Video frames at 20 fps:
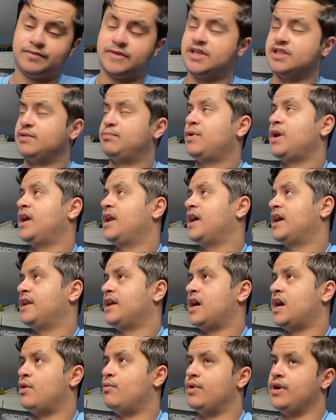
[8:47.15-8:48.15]
It's a player like
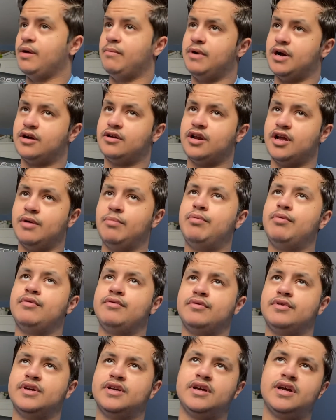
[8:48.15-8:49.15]
that I want at my club.
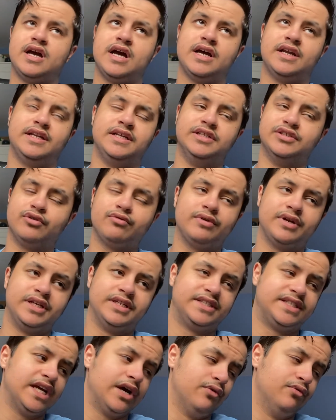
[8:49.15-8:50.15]
And he's already
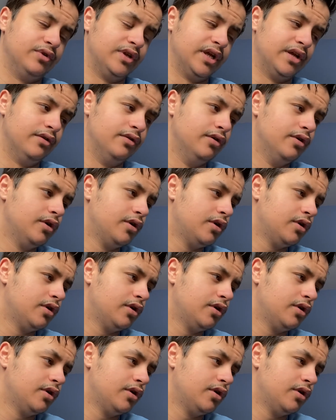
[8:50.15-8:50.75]
settled in.